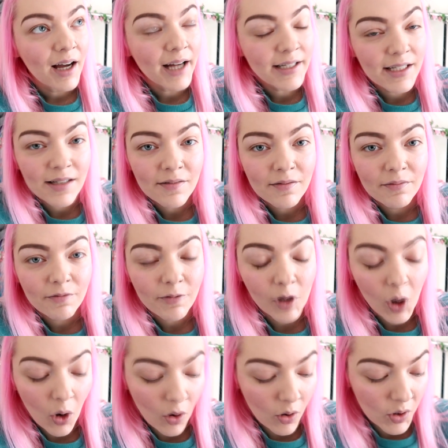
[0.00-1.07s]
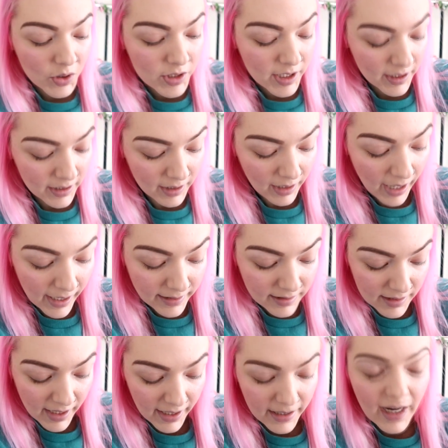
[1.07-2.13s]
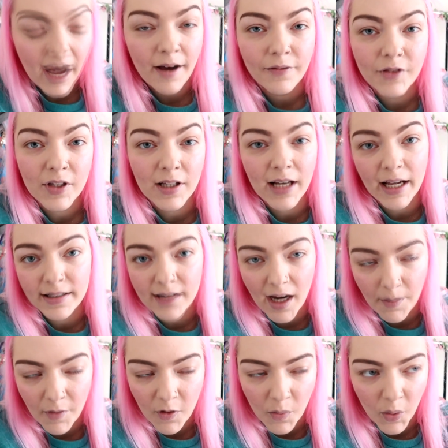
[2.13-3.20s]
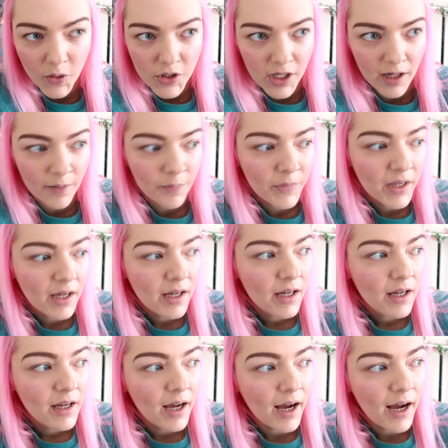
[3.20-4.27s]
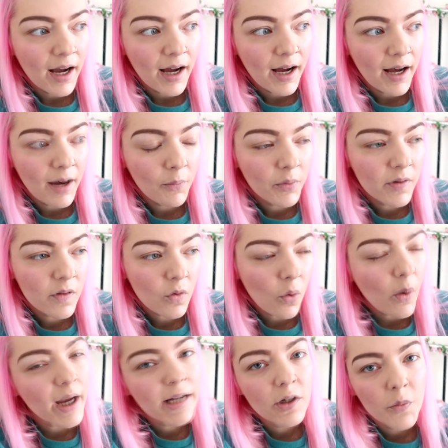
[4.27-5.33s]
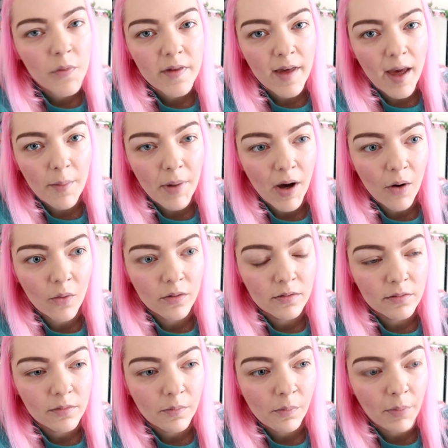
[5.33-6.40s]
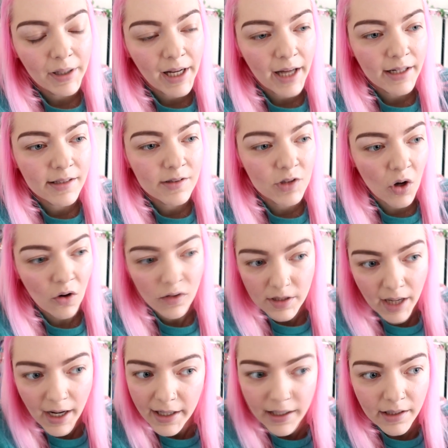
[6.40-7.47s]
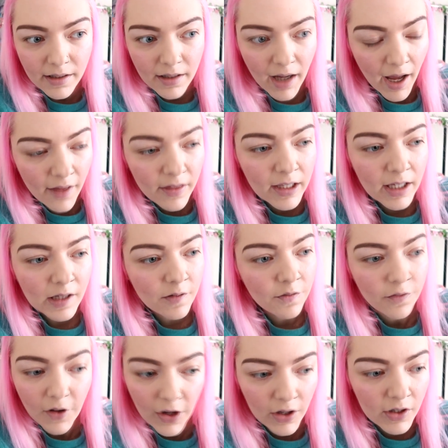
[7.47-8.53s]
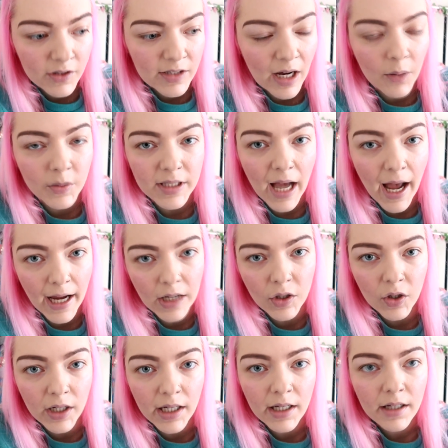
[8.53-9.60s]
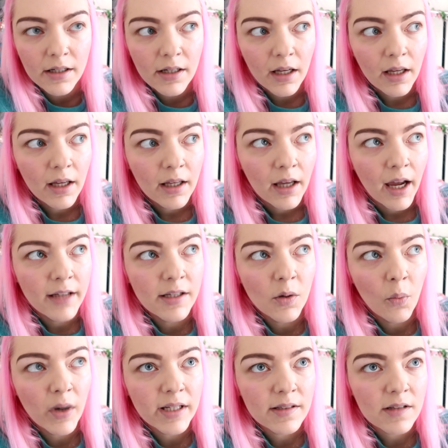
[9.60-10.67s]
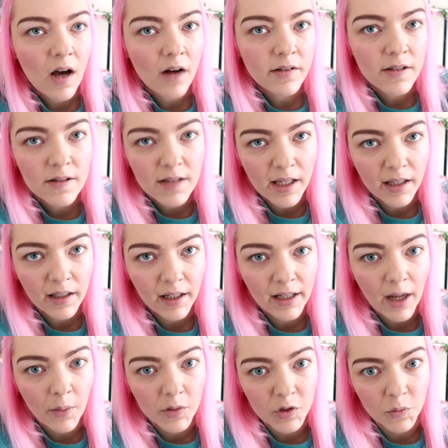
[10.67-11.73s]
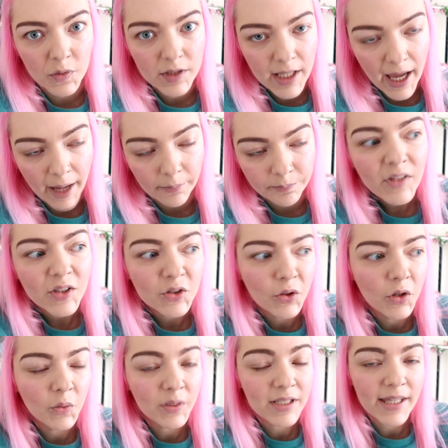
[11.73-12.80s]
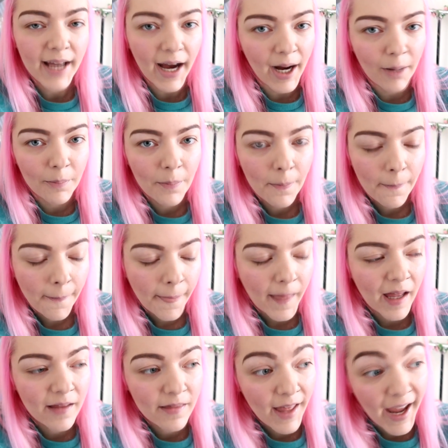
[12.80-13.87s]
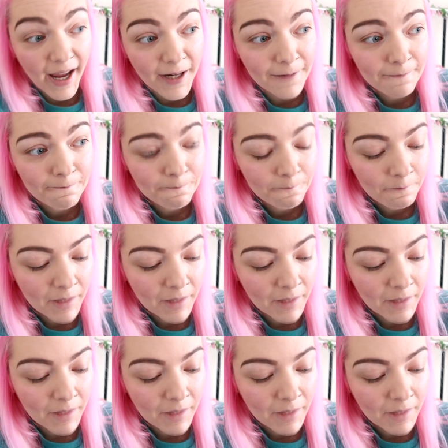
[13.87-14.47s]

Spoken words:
I didn't record last night after the last time I spoke to you. I was quite upset about my nana's dog dying. I think at first I was angry and then when it started to sink in I was upset. So there was that. And then,